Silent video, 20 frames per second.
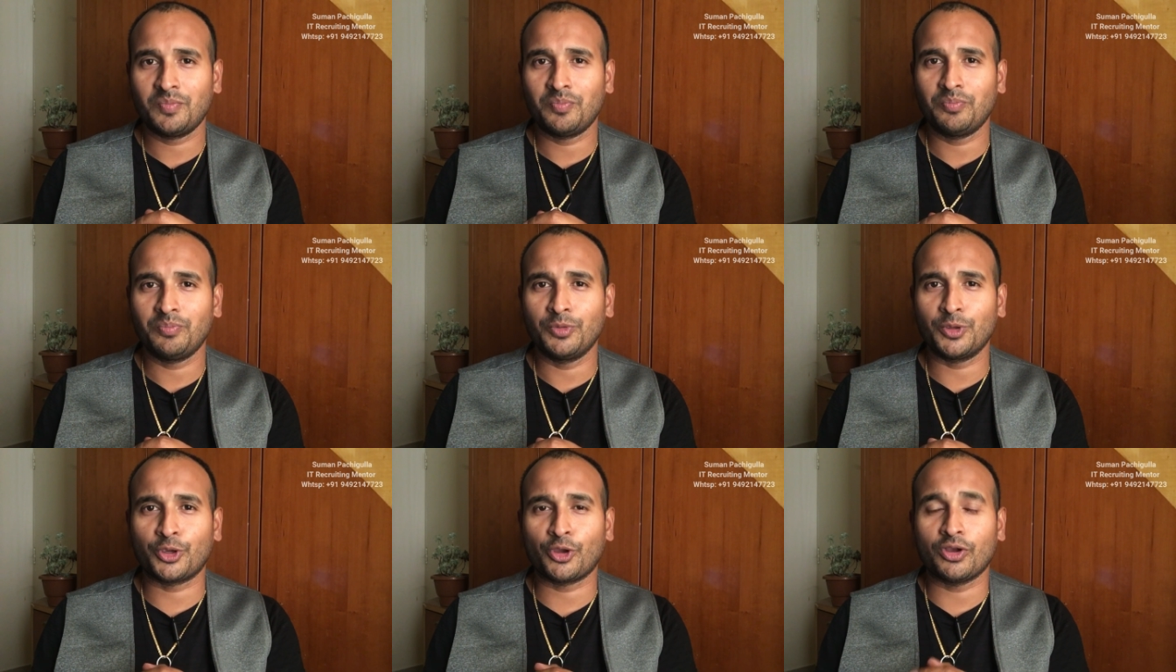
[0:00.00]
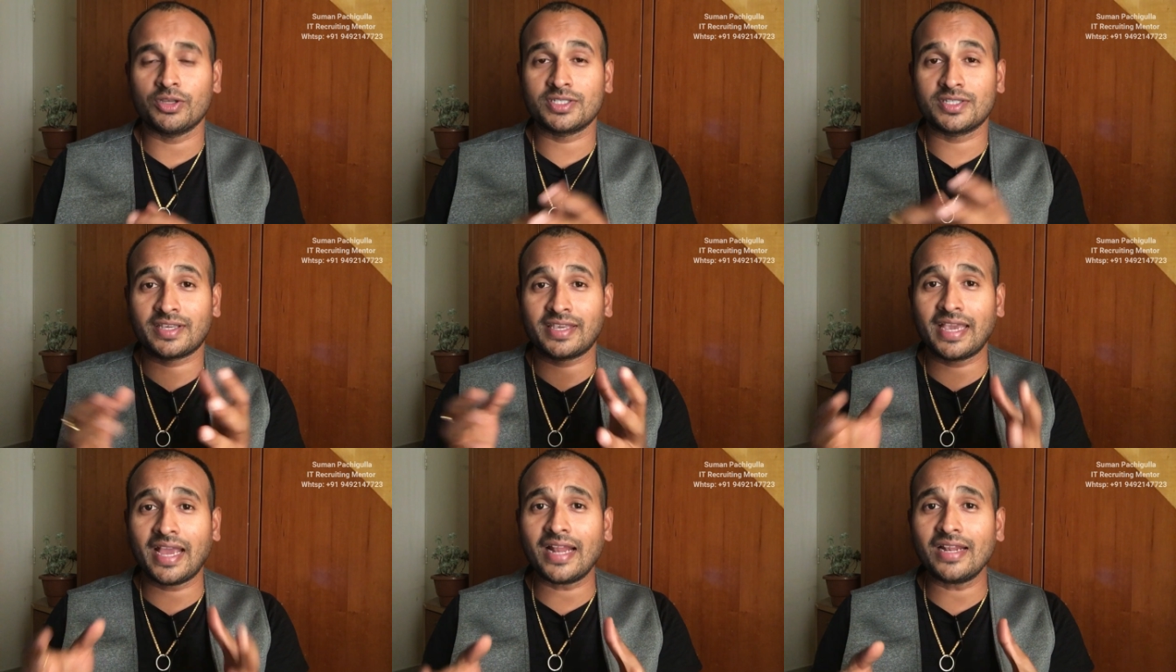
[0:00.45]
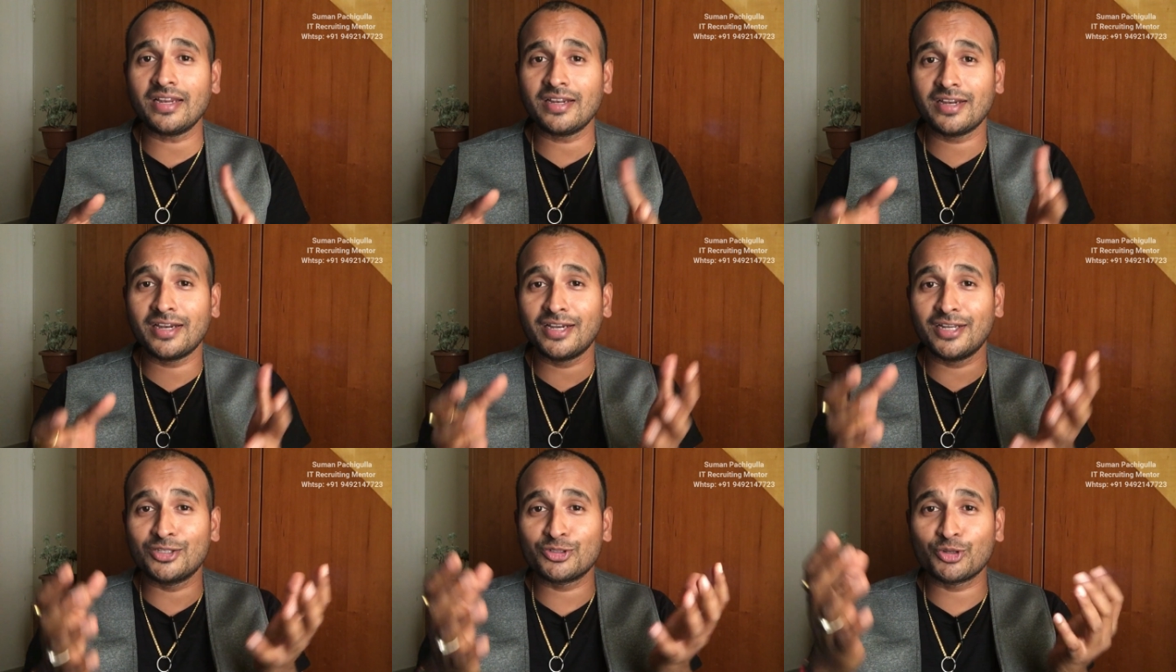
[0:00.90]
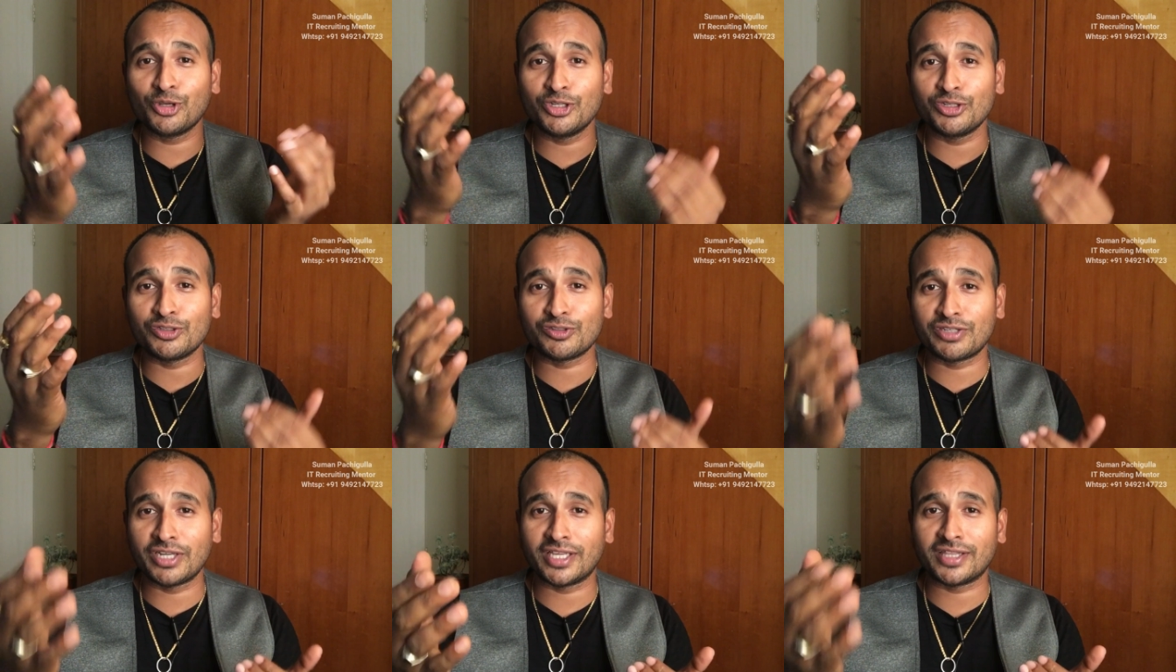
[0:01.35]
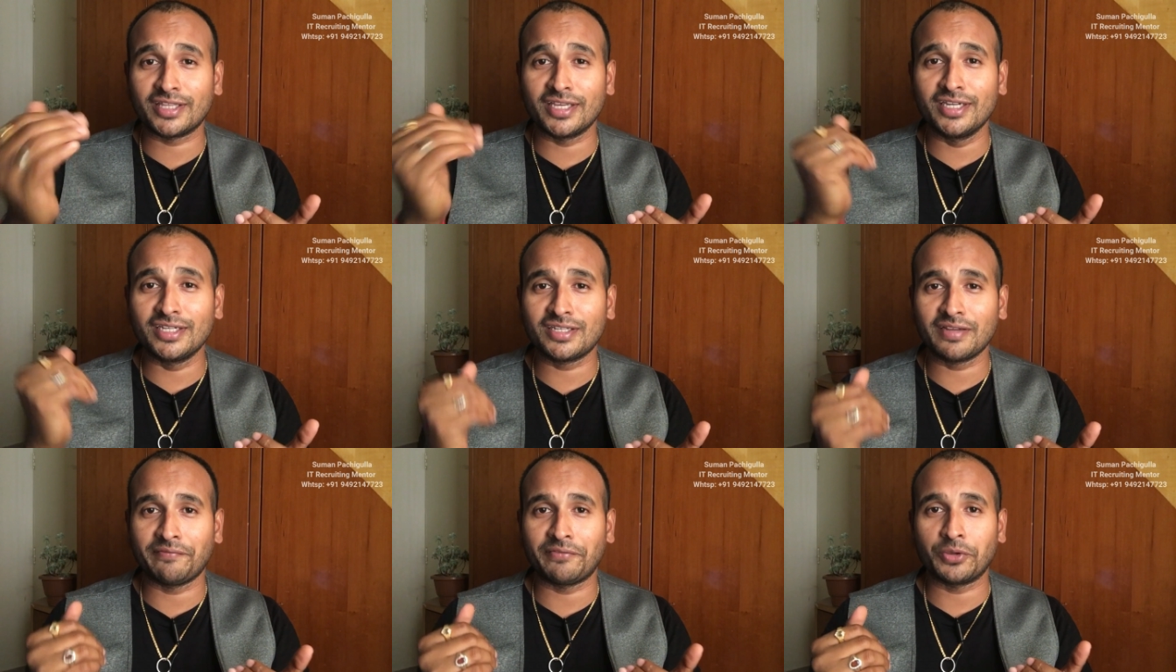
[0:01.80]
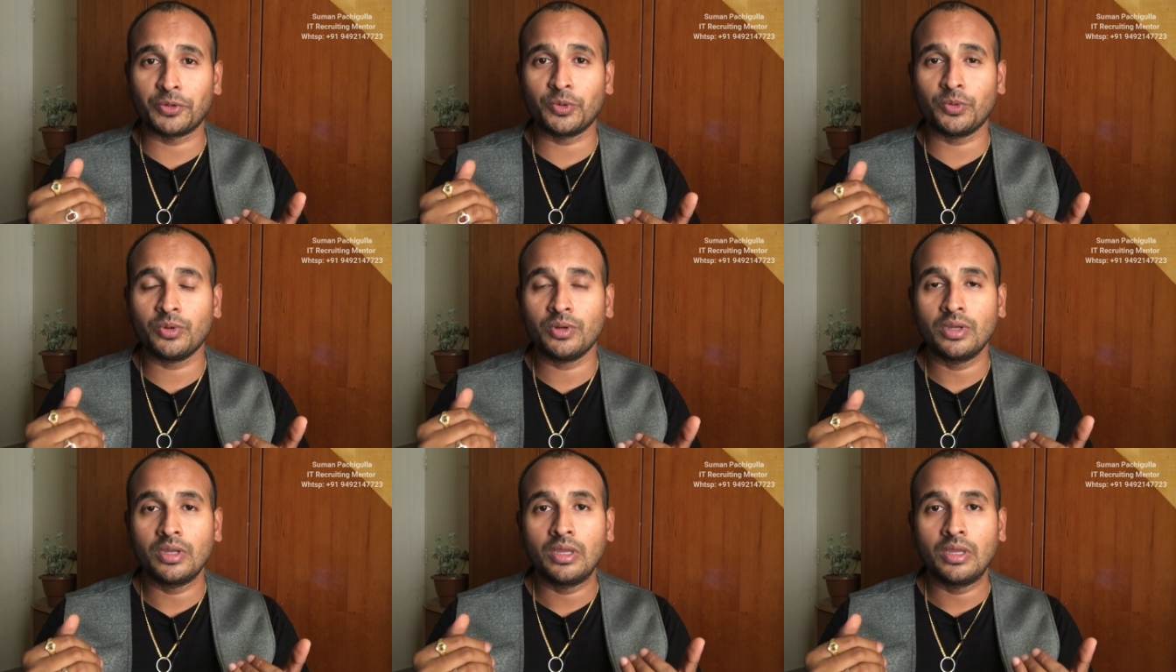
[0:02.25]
Because the candidate is going to take the interview,